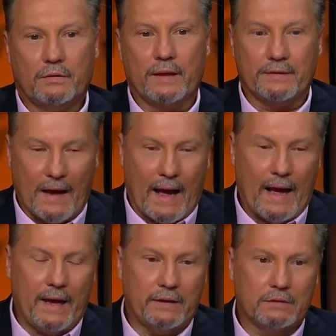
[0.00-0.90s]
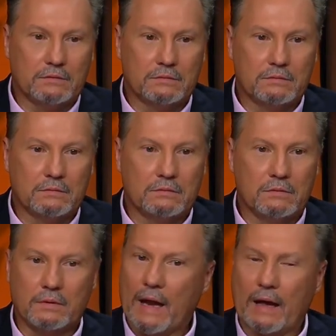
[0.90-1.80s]
that died
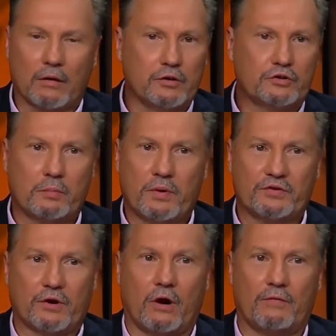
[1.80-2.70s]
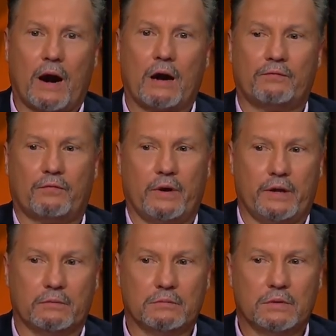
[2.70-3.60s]
not only to preserve our
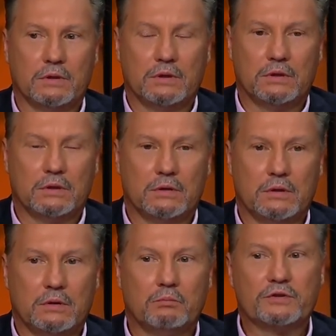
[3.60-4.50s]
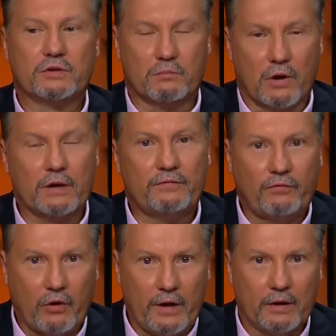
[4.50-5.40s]
freedom, but to bring
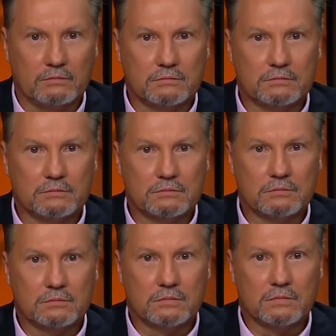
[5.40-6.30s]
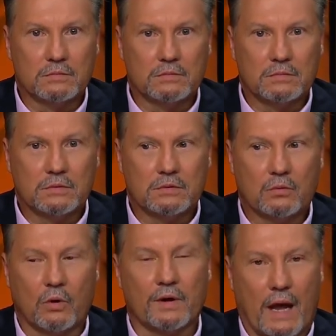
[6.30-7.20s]
freedom
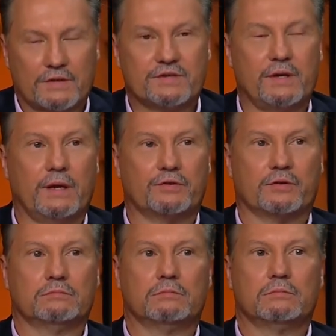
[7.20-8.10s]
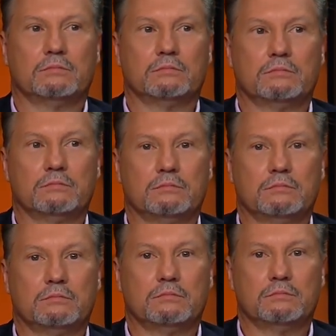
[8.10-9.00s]
where Nazism
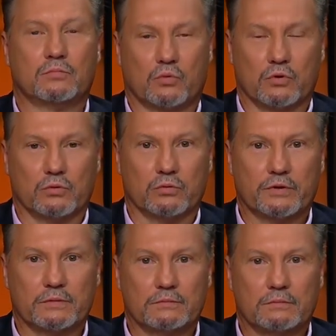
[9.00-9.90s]
ruled.